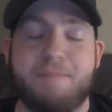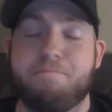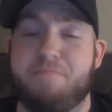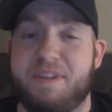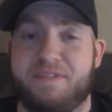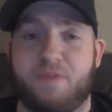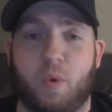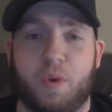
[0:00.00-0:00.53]

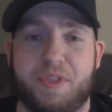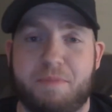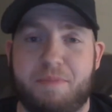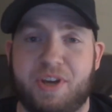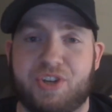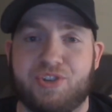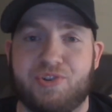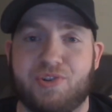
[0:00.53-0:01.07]
Before the
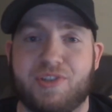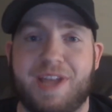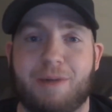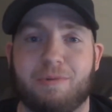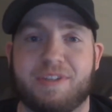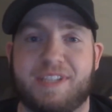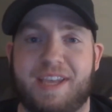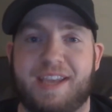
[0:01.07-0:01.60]
pictures that
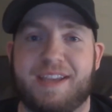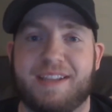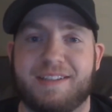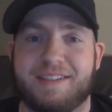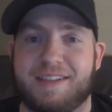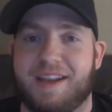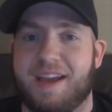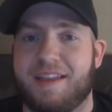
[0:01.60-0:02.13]
were
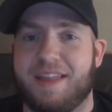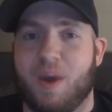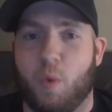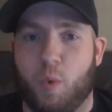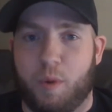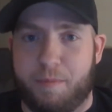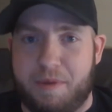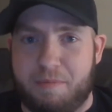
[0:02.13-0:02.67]
taken today that
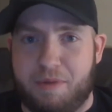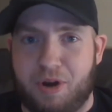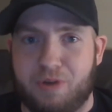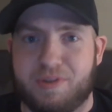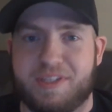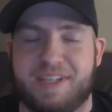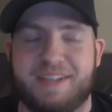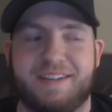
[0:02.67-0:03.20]
will be
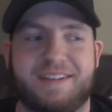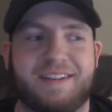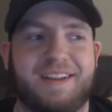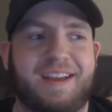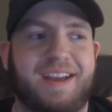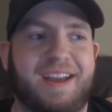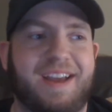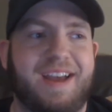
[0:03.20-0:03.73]
posted,
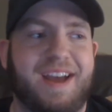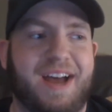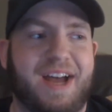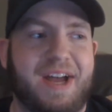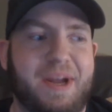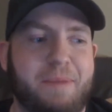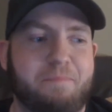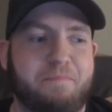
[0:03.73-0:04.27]

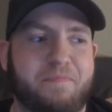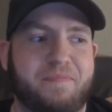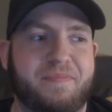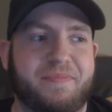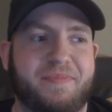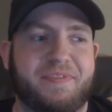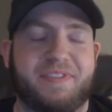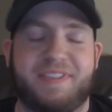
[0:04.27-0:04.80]
I
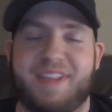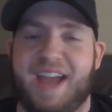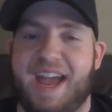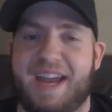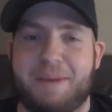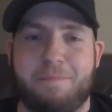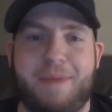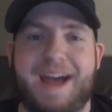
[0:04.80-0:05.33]

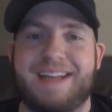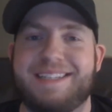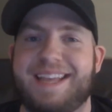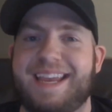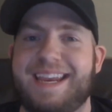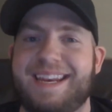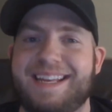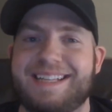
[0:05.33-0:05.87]
had a bad
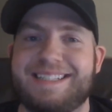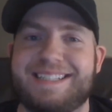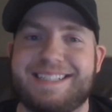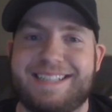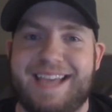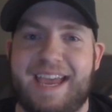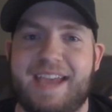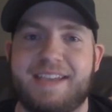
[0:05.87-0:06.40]
day eating
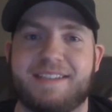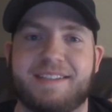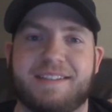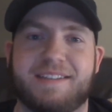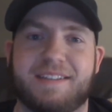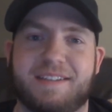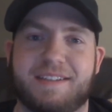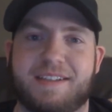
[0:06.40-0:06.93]
today
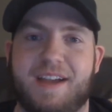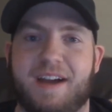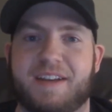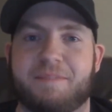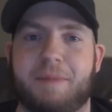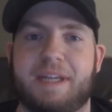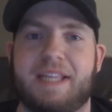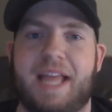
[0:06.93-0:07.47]
since this is
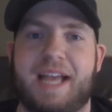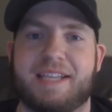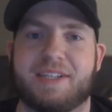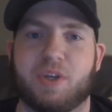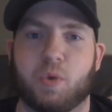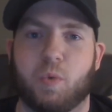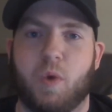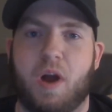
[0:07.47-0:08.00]
kind of my
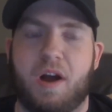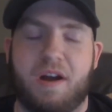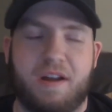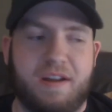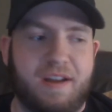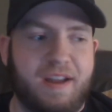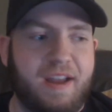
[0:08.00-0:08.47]
last hurrah.